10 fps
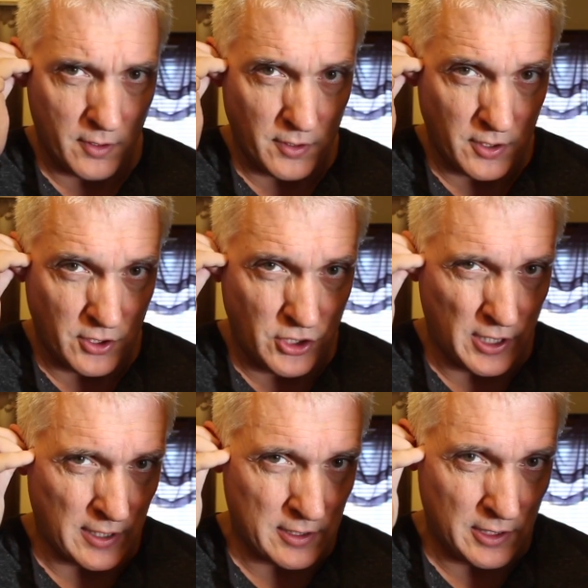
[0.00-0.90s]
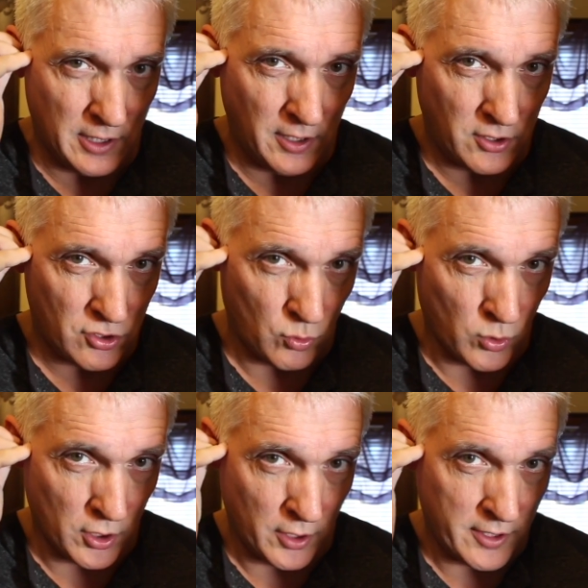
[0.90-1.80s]
just gently
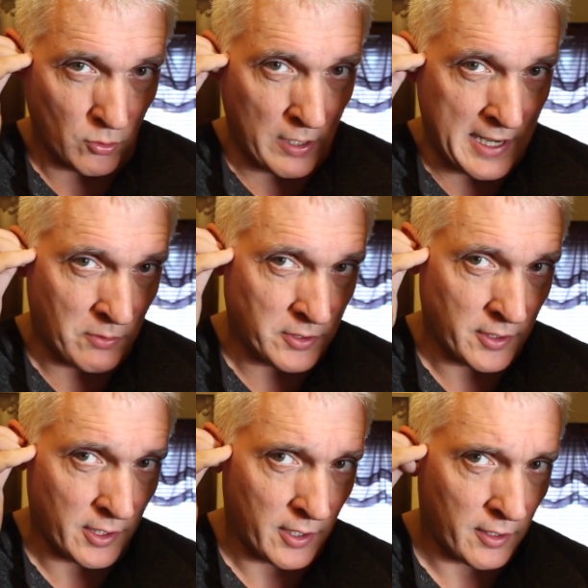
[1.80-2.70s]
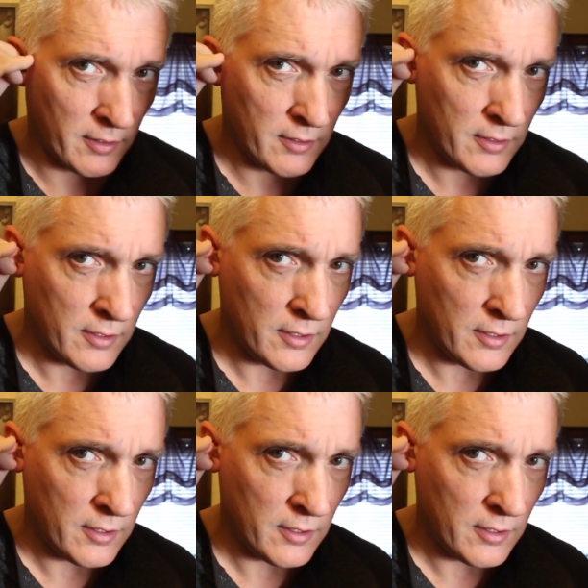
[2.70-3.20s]
swirl it around in there.